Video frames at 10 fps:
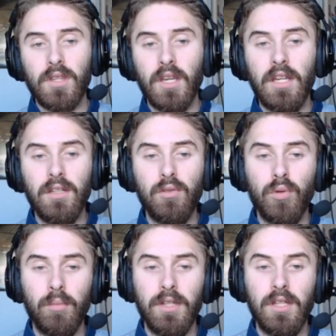and it
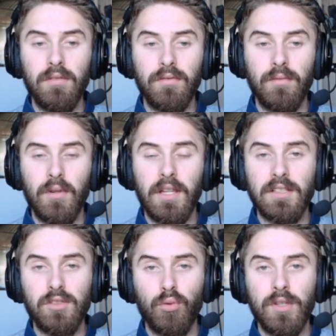will be
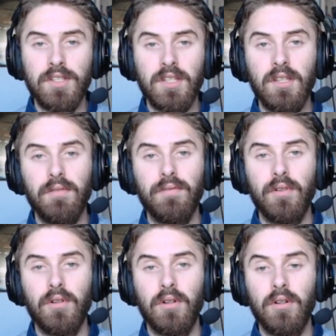less risky
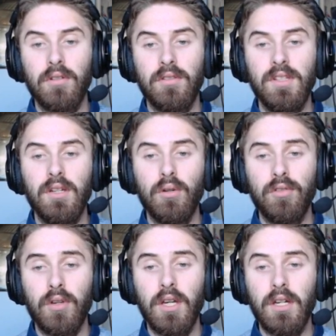for the
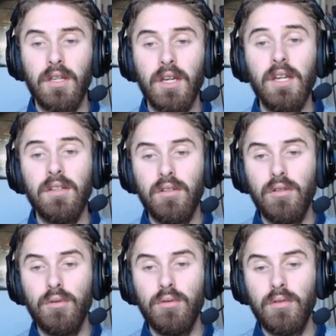other guy and
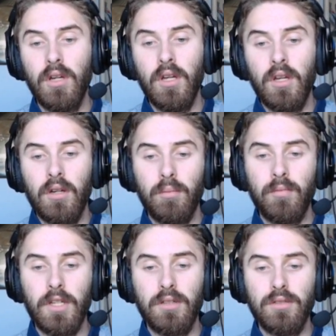you,
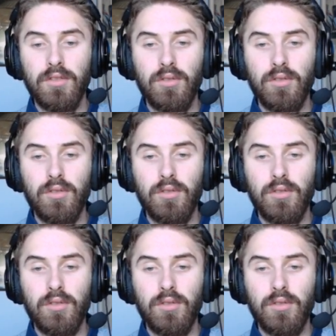because